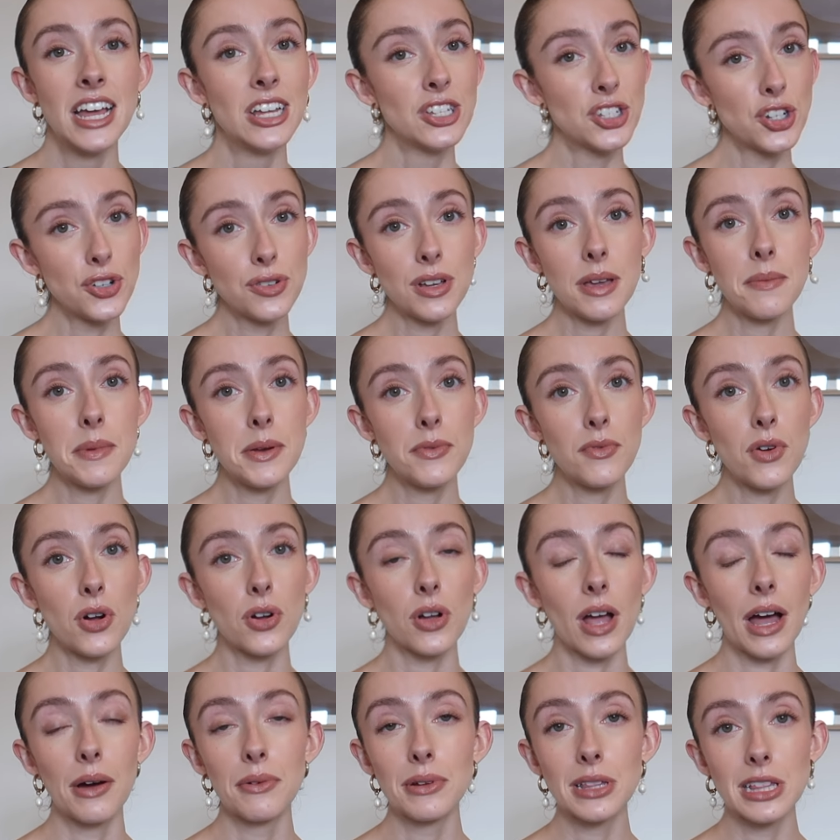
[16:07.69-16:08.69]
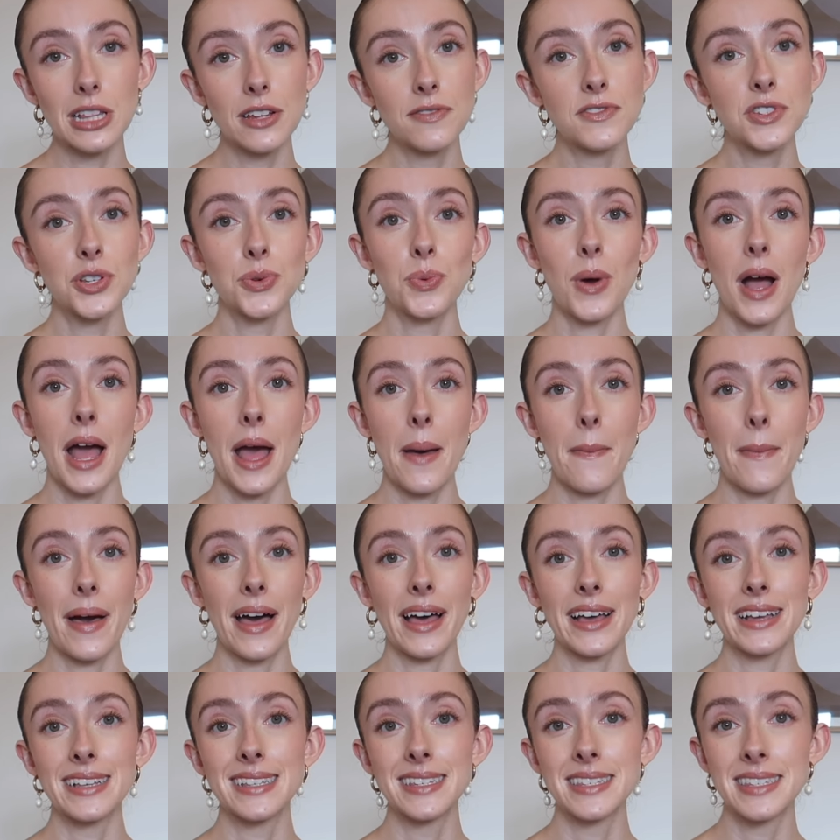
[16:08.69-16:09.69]
Don't get me wrong, I would love to wear
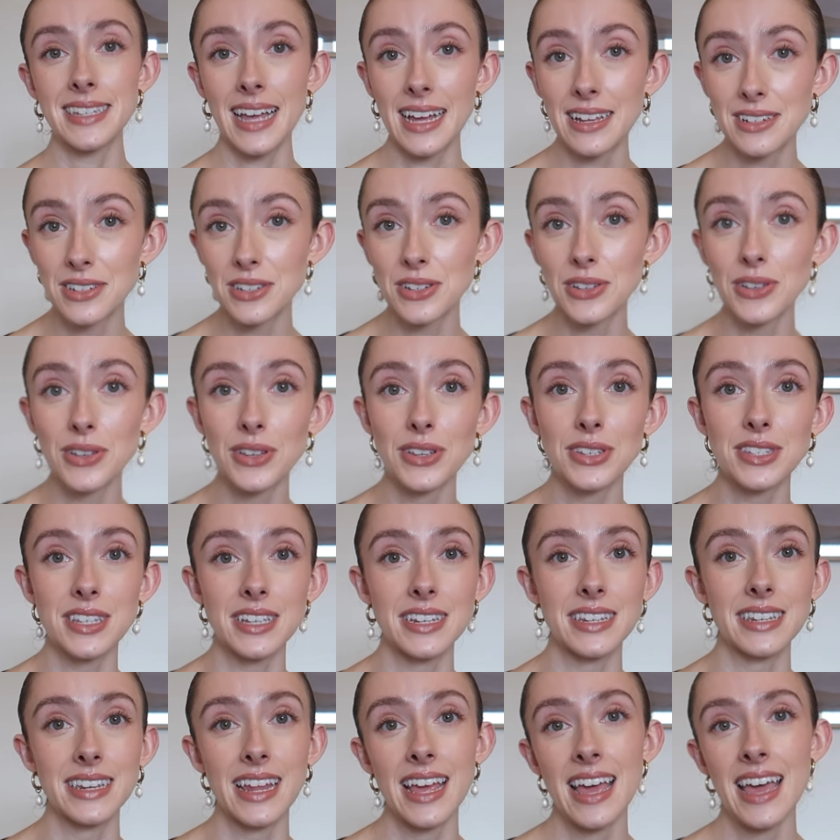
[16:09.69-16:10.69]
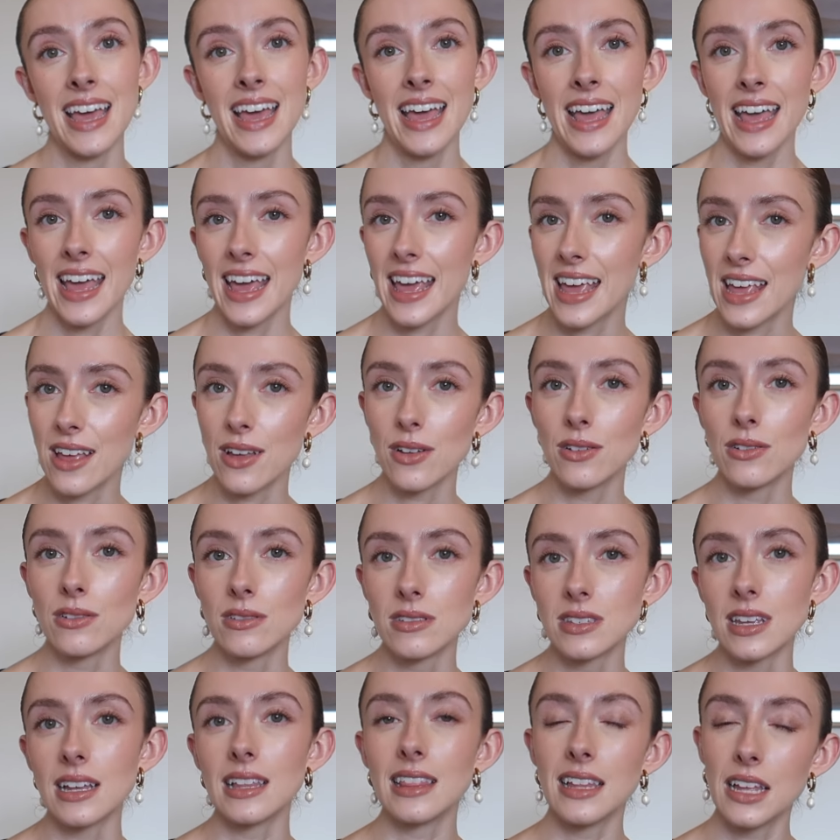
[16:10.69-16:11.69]
my sandals and
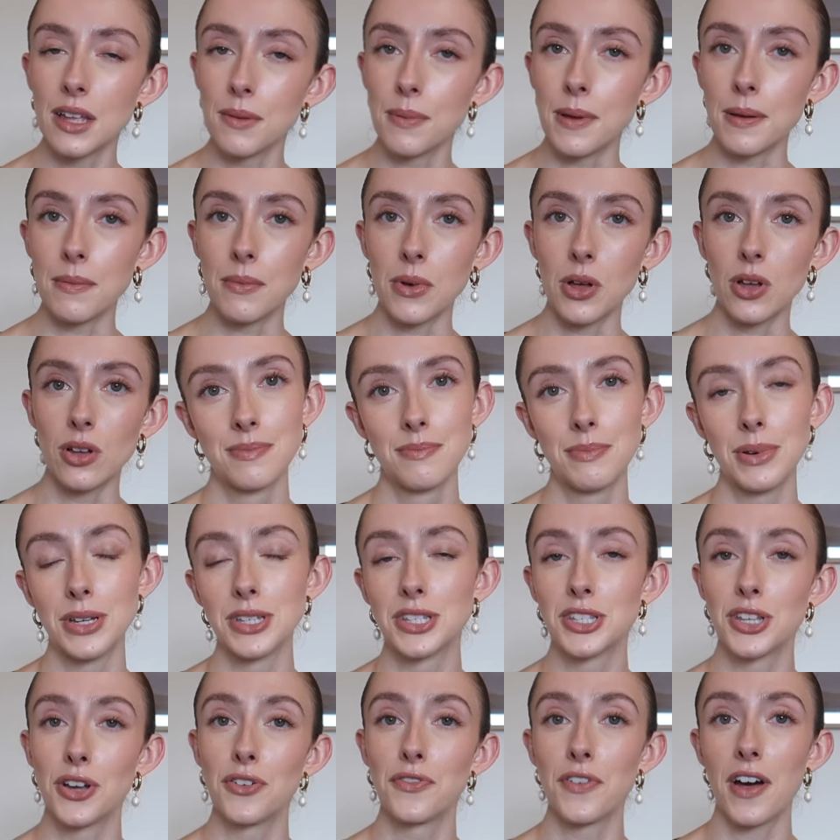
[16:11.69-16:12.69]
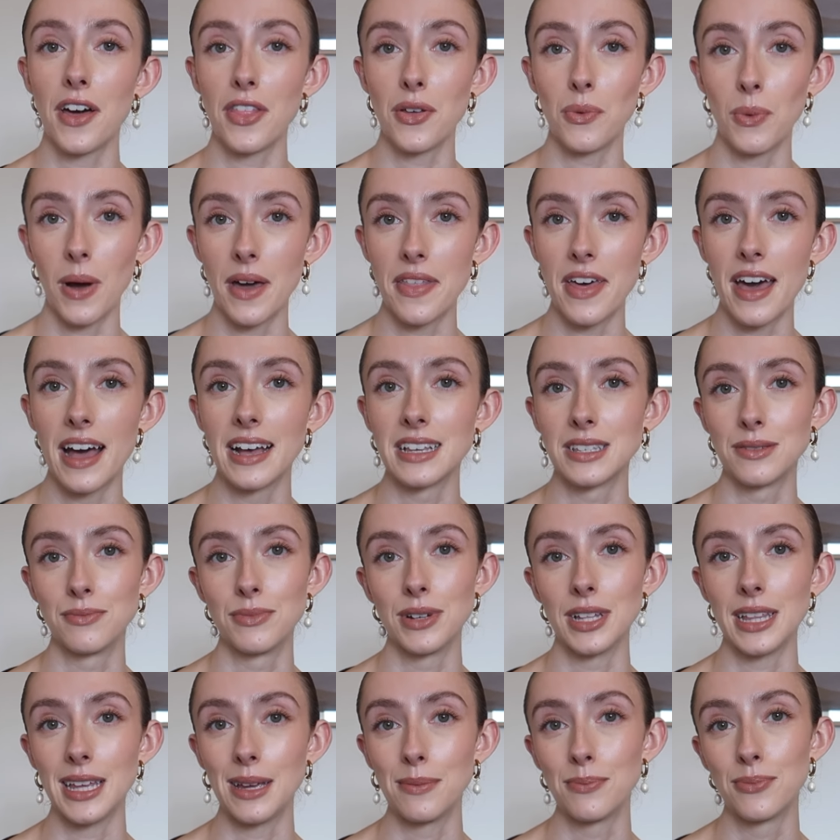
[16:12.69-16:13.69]
heels a little bit more, but so far the weather hasn't
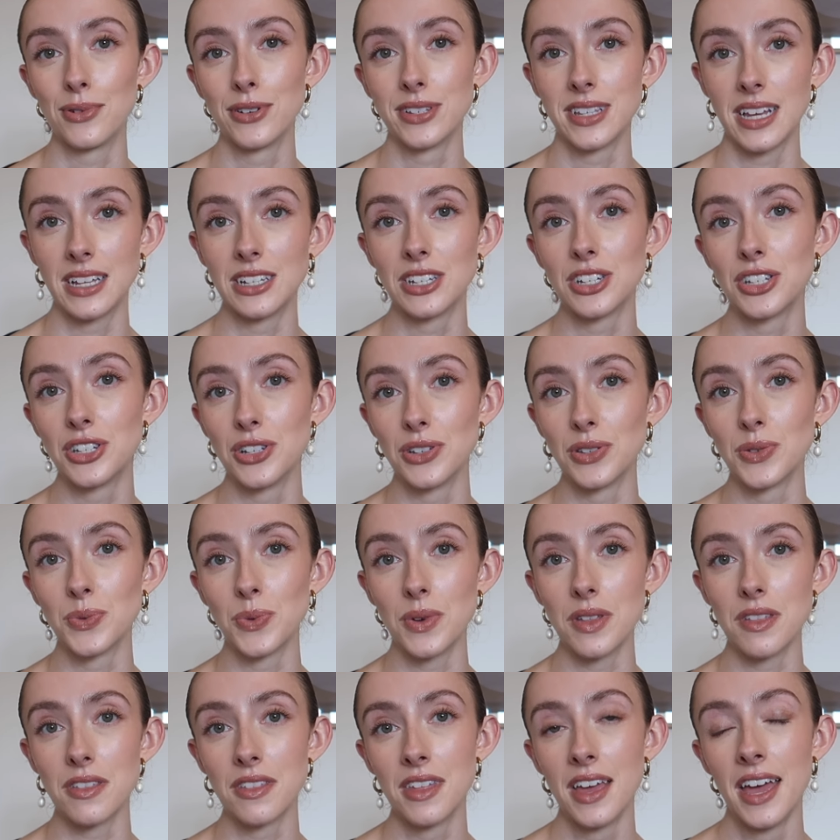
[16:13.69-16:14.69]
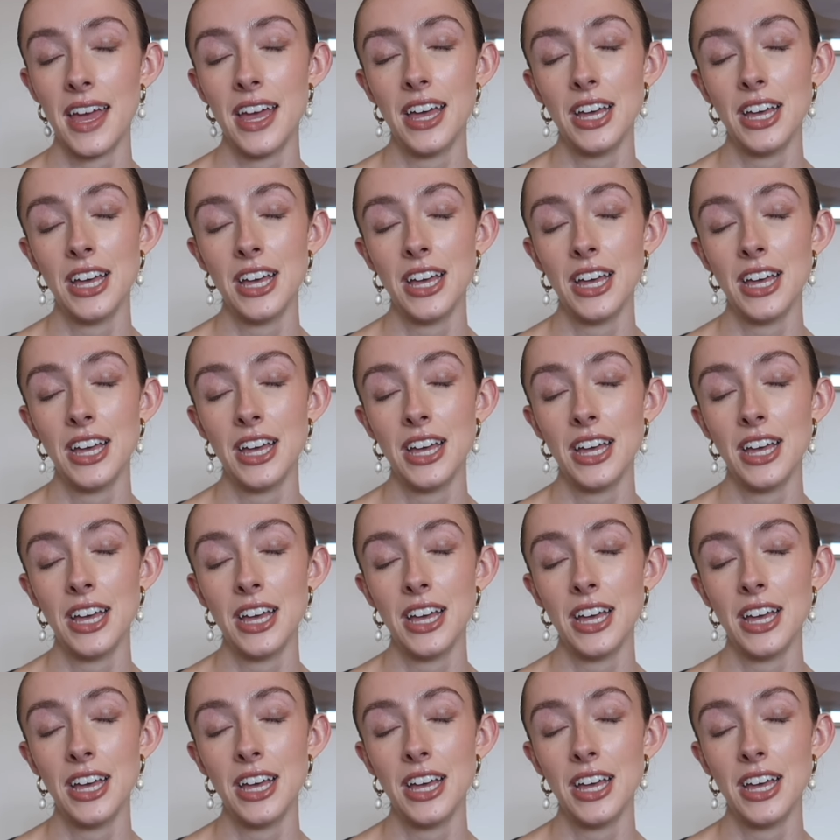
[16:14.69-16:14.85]
really presented us with